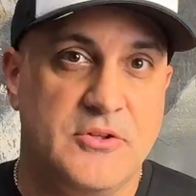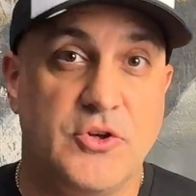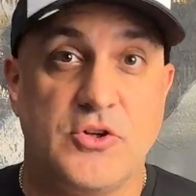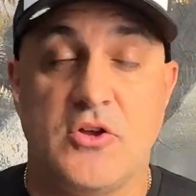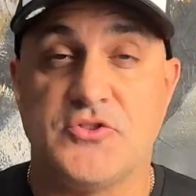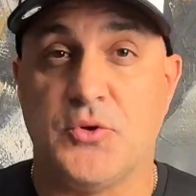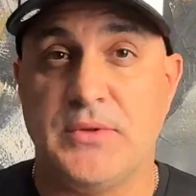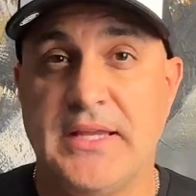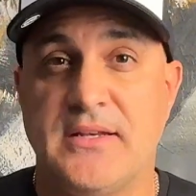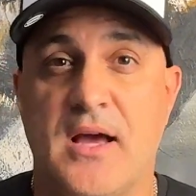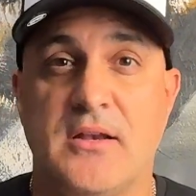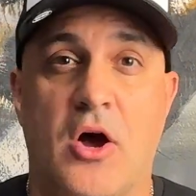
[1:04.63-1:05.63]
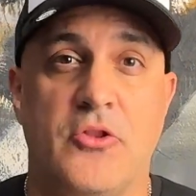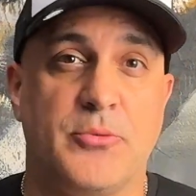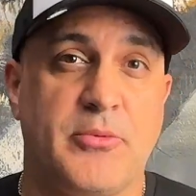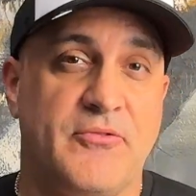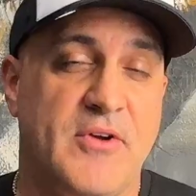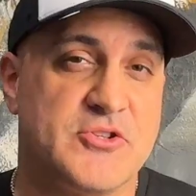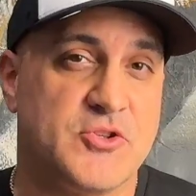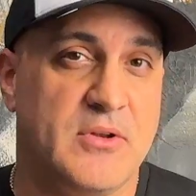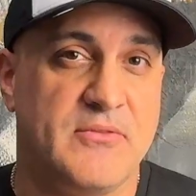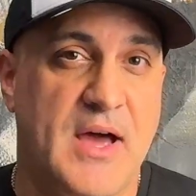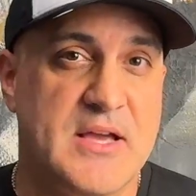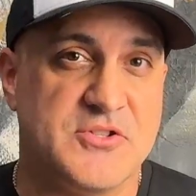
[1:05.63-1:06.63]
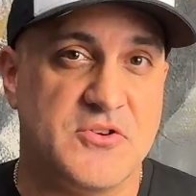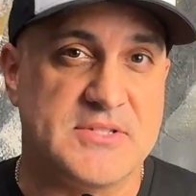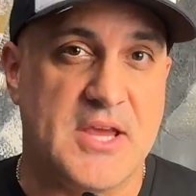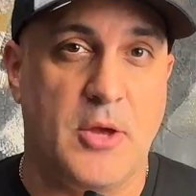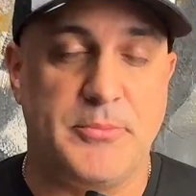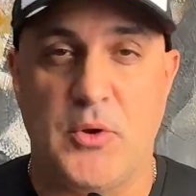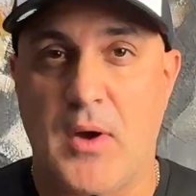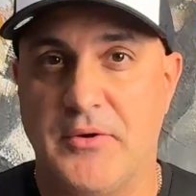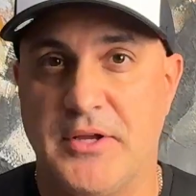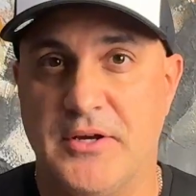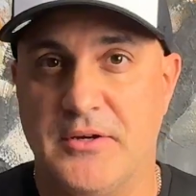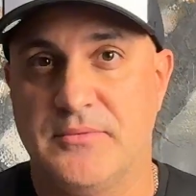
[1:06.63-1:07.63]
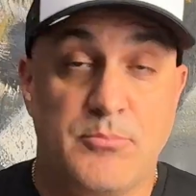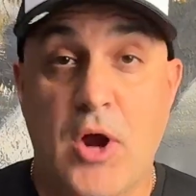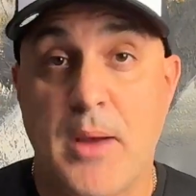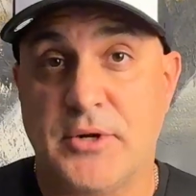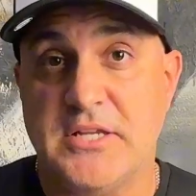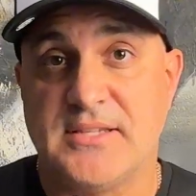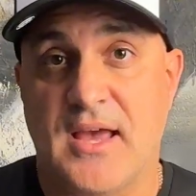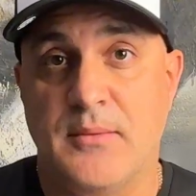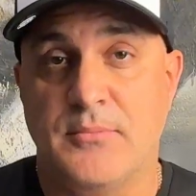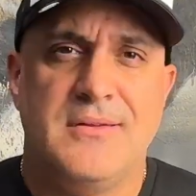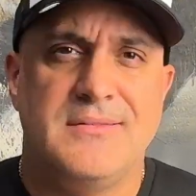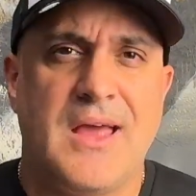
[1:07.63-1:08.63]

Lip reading: You can also lean on other professional advisors to help you out here. Property type.